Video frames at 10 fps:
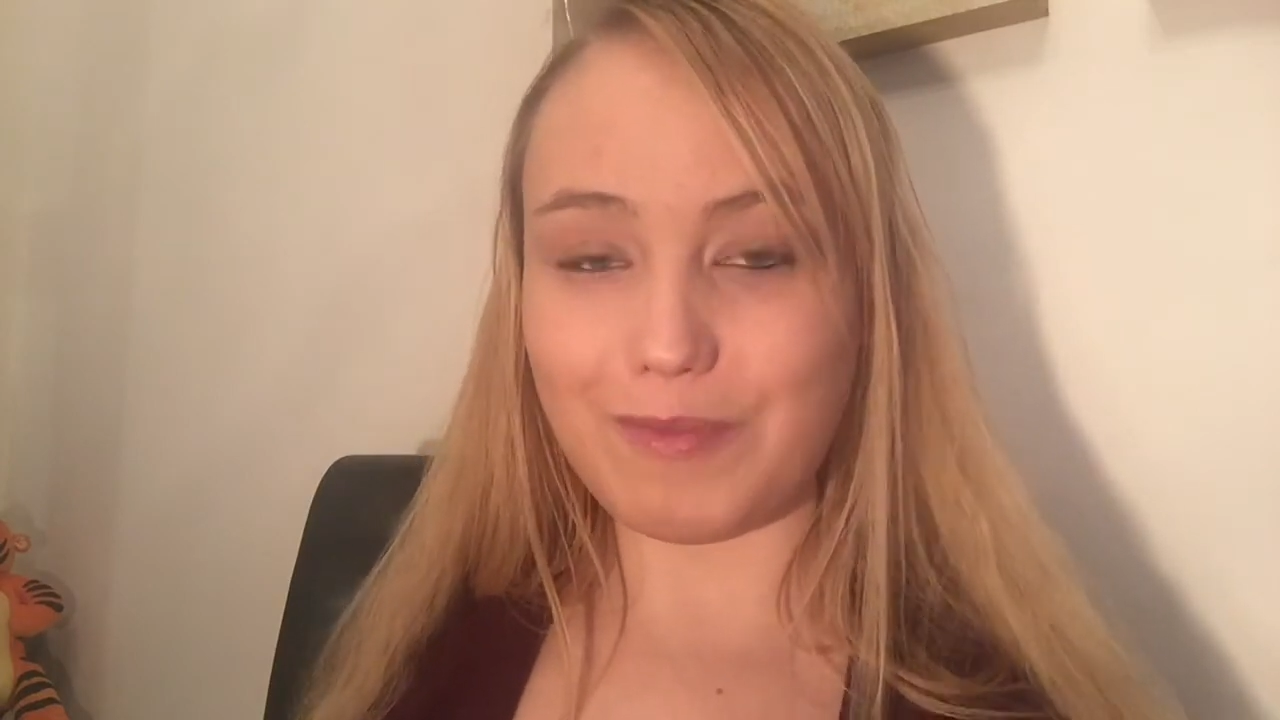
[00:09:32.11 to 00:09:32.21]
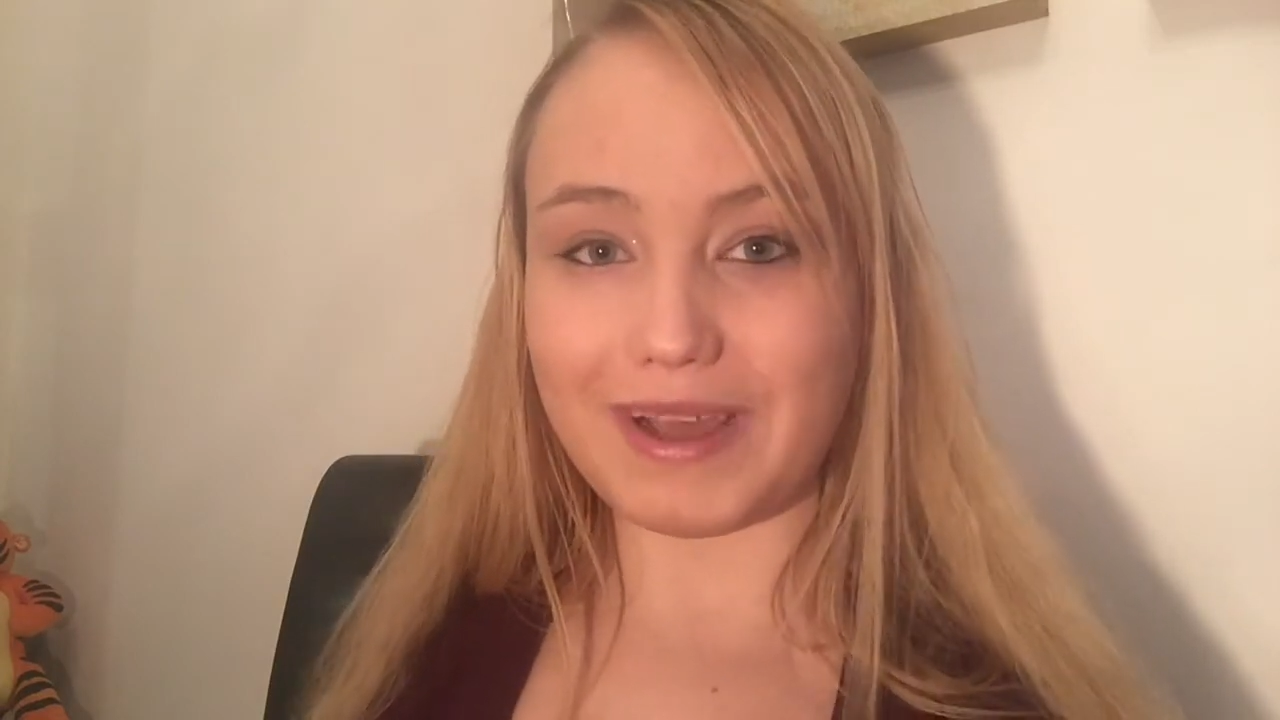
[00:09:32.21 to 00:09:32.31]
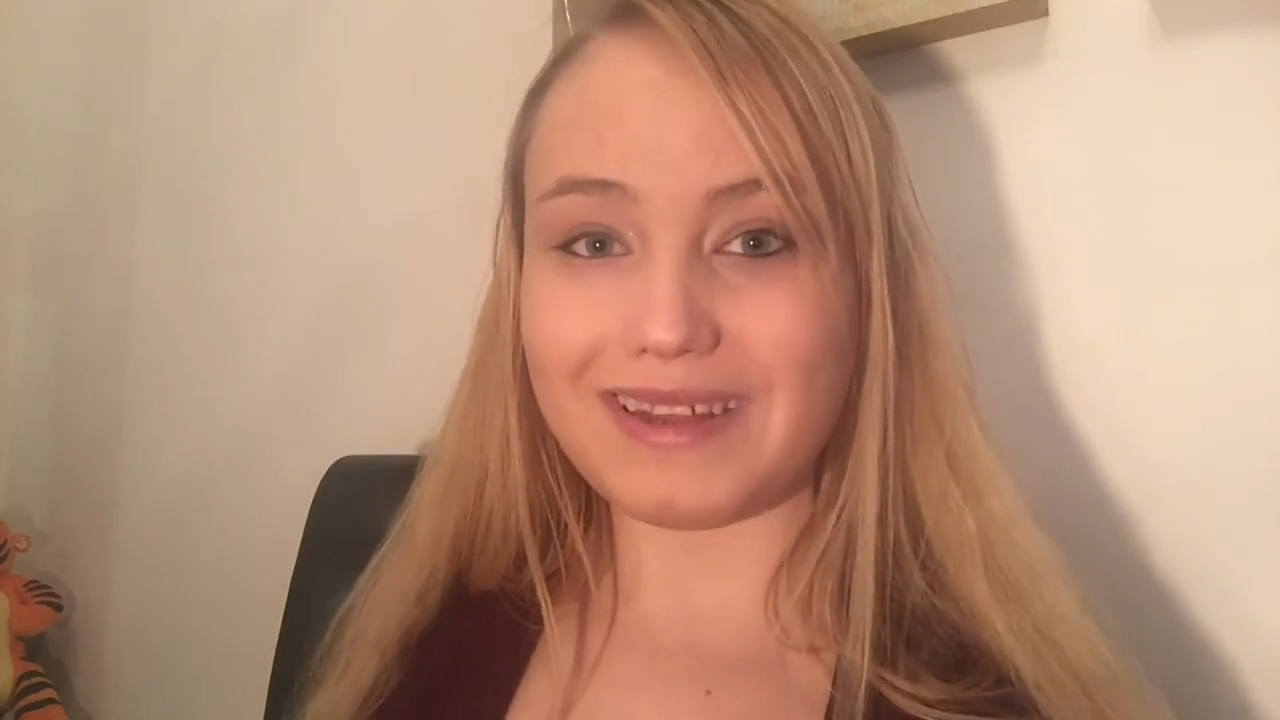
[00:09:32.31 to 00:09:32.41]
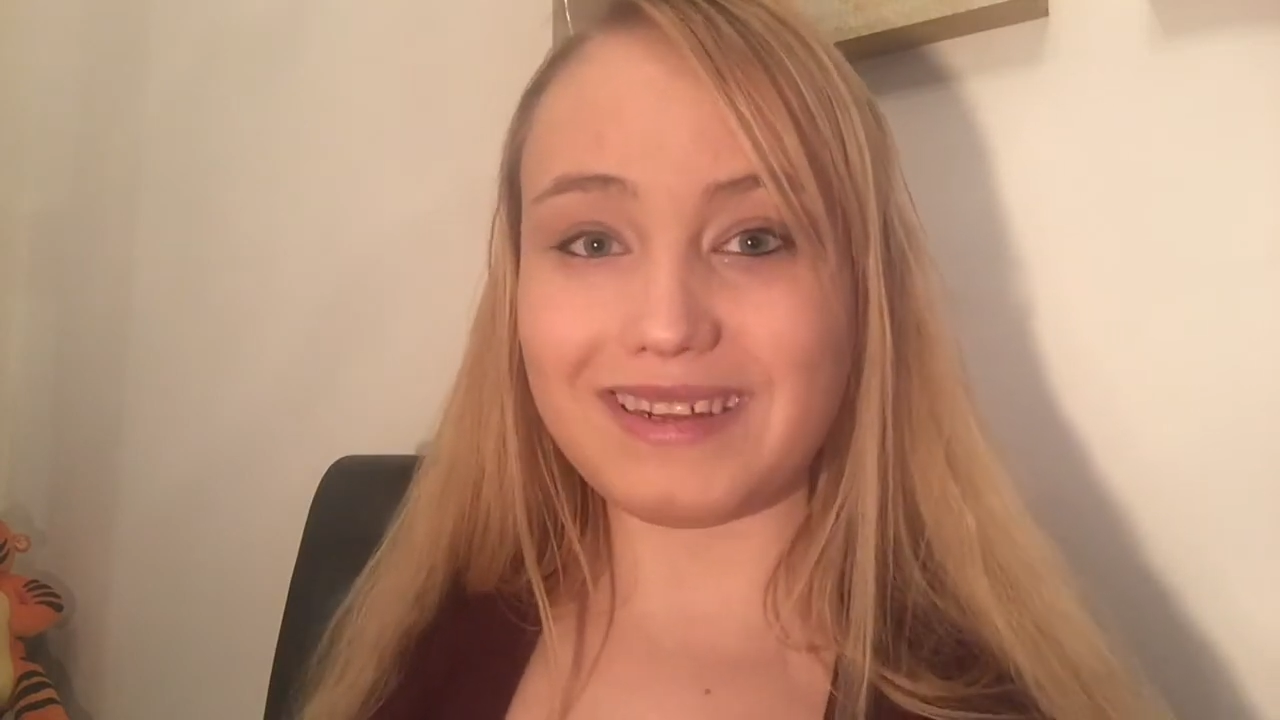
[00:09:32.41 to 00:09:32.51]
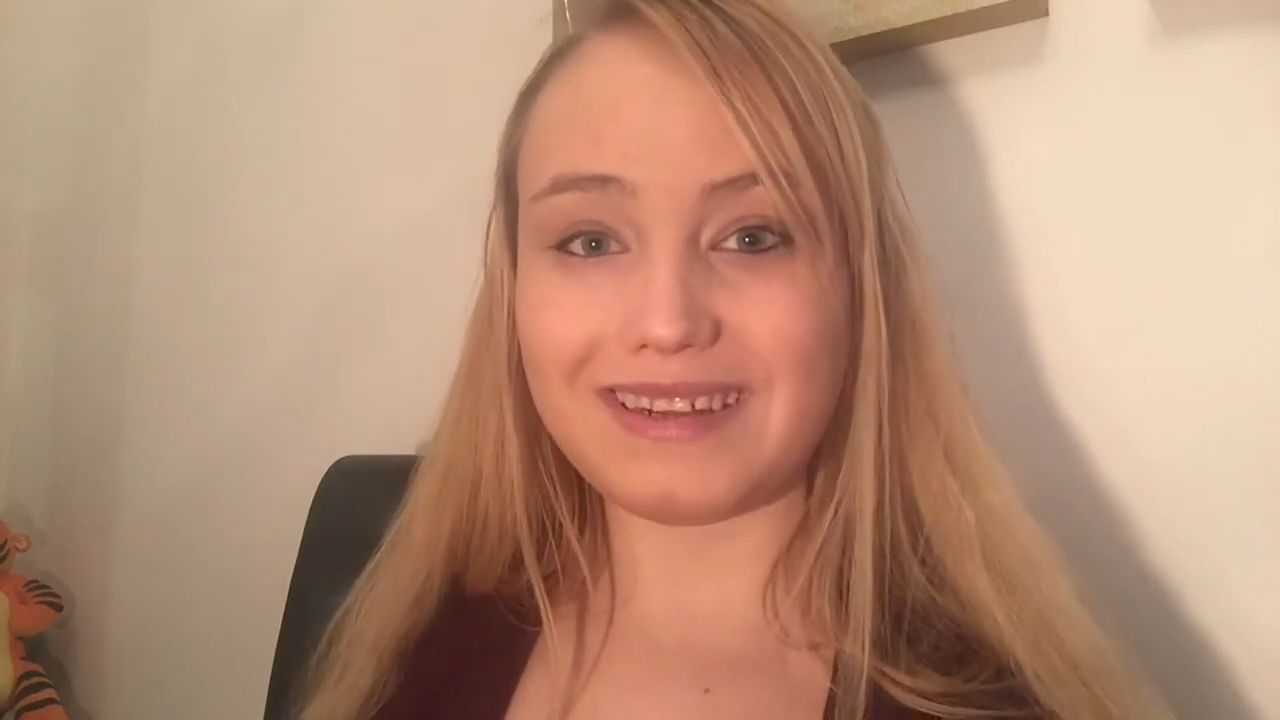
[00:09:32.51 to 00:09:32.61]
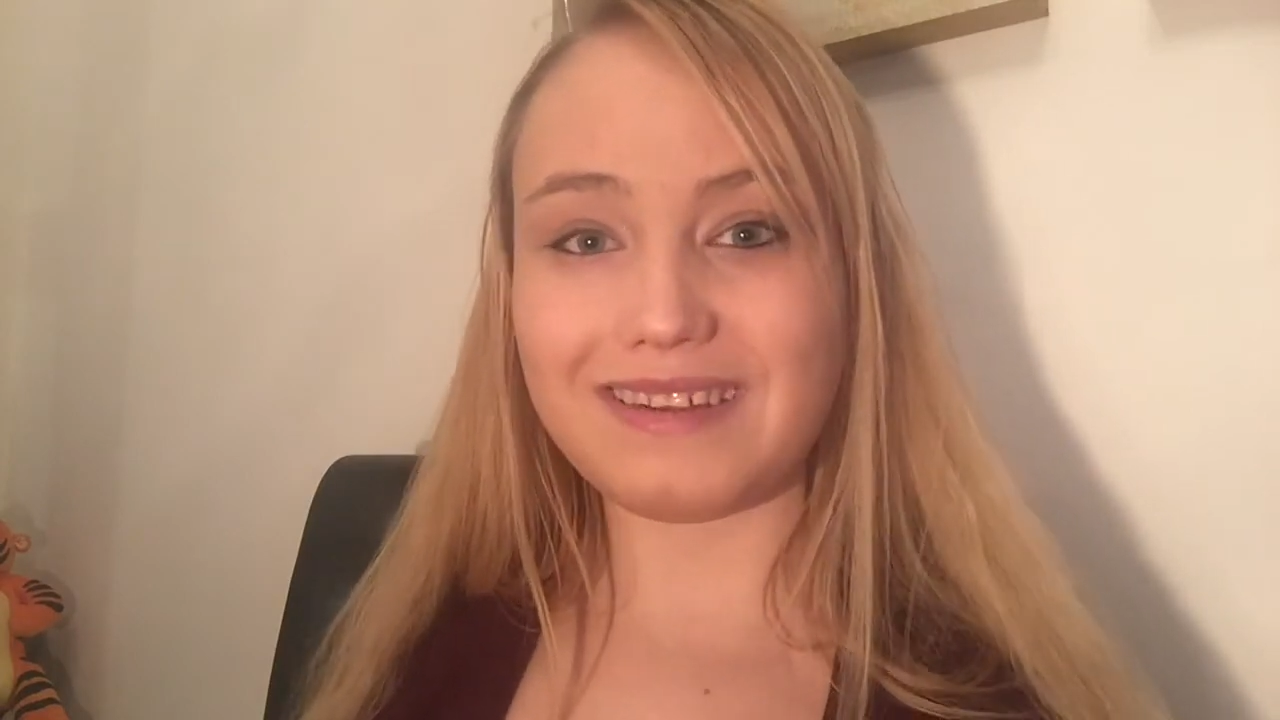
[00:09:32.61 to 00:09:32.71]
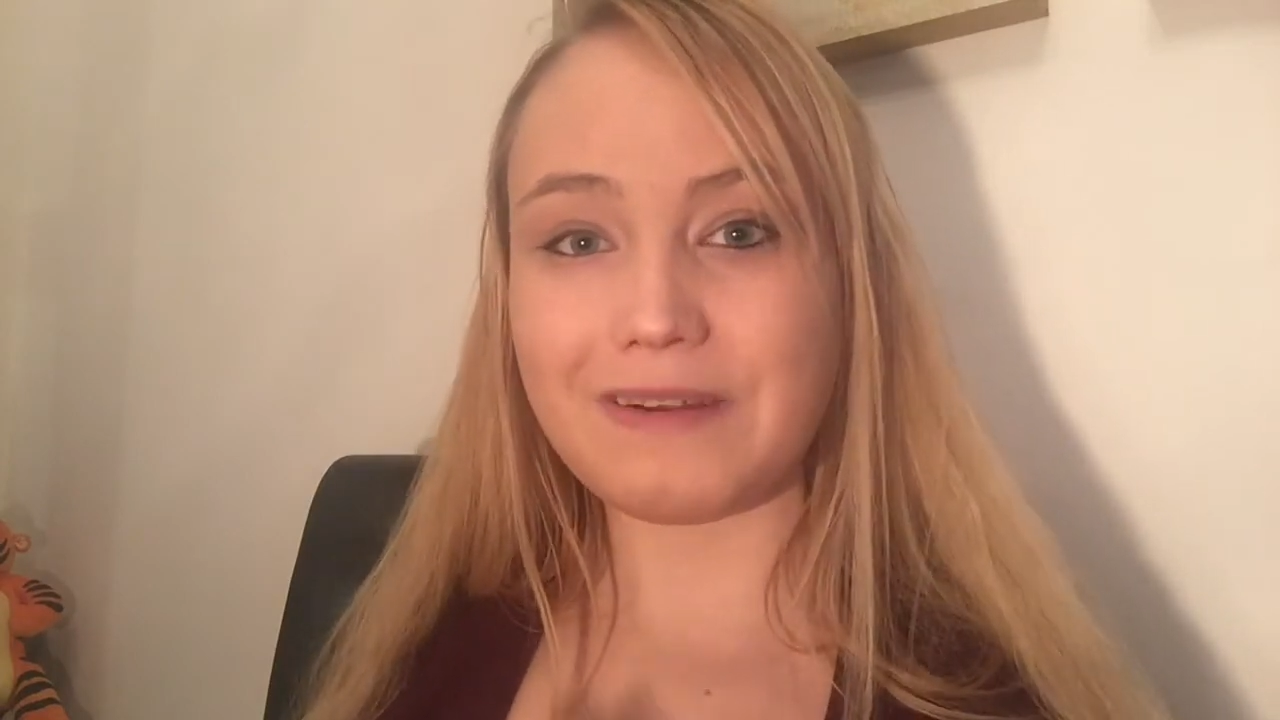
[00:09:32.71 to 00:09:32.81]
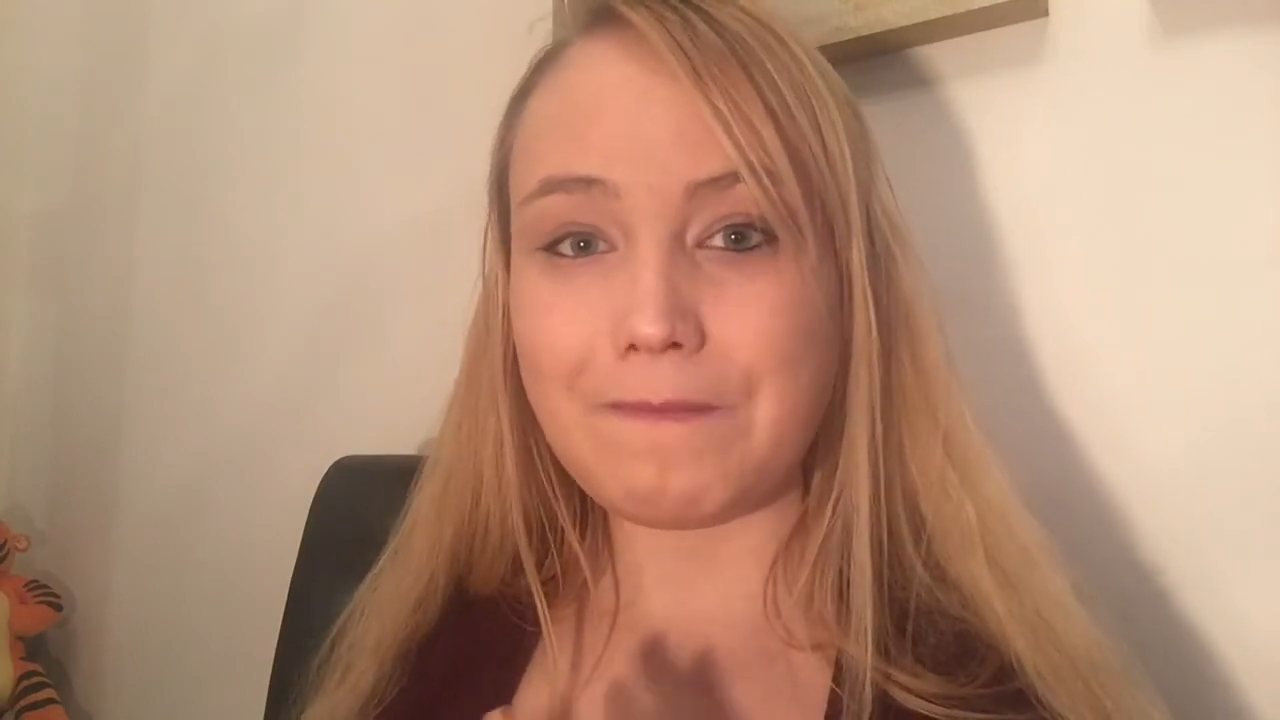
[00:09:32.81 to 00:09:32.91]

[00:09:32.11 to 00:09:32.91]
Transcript: but